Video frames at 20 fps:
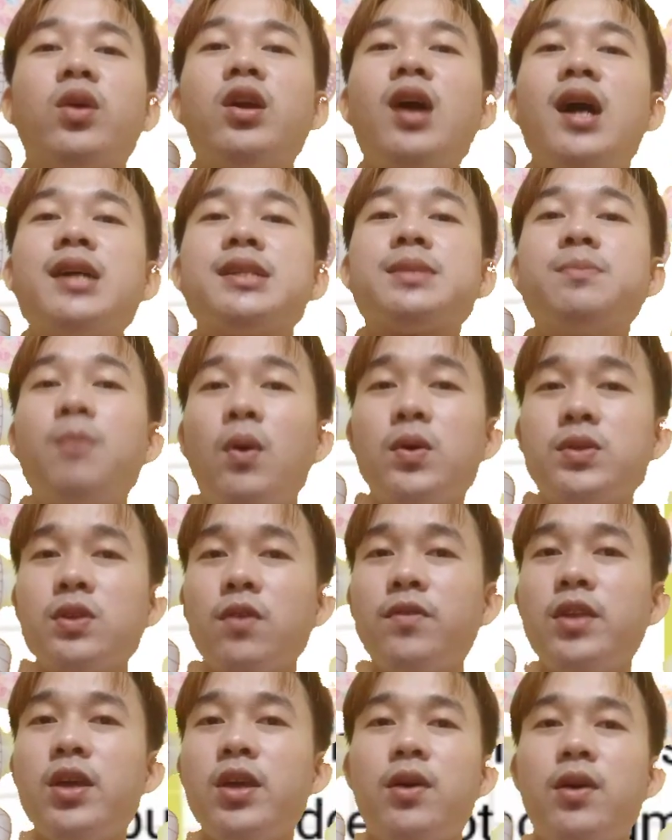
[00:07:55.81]
whereas most
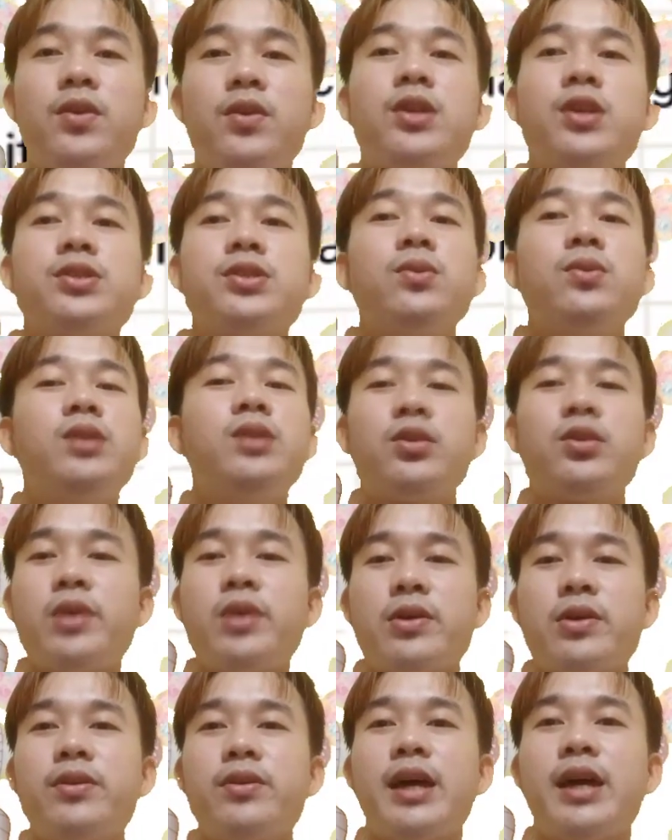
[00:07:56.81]
of the others do not
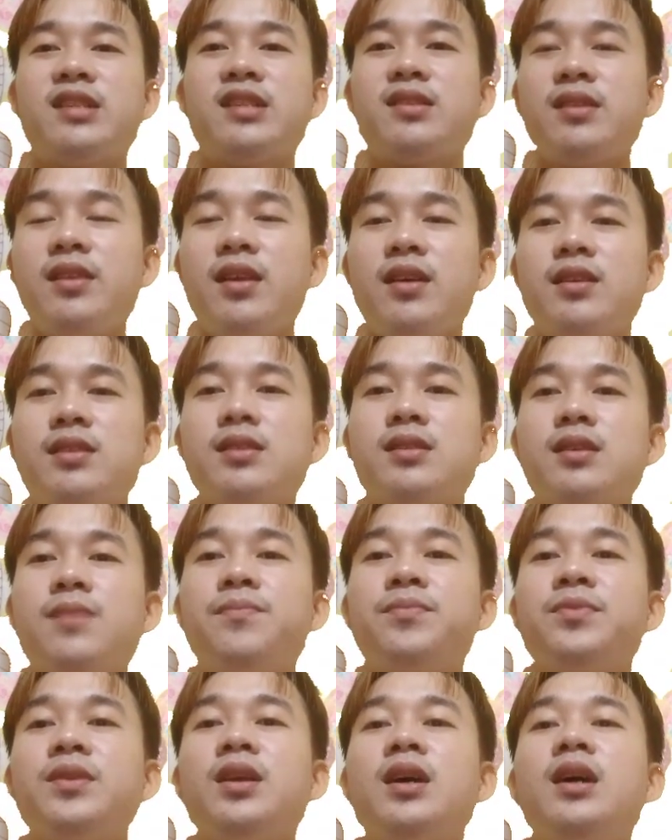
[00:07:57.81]
recognize this.
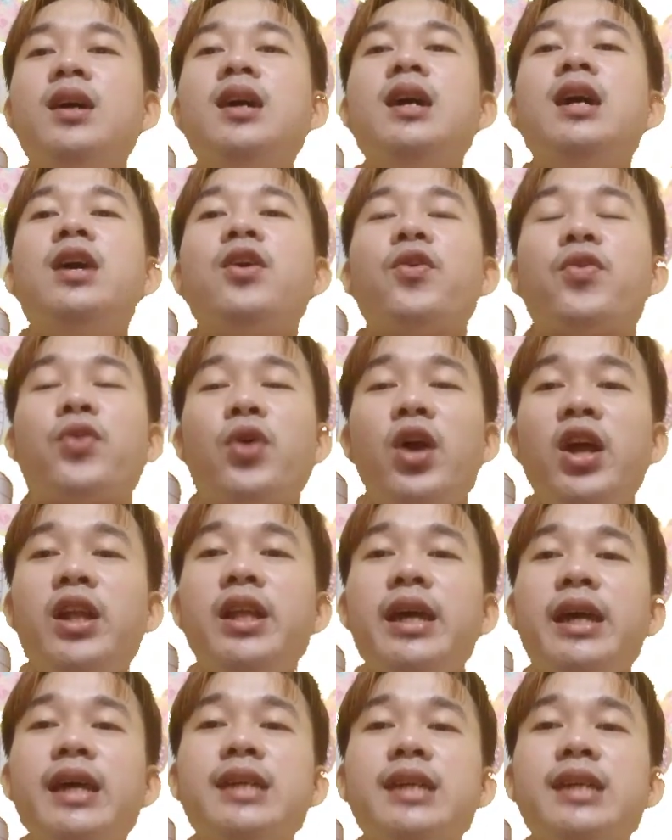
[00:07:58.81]
Third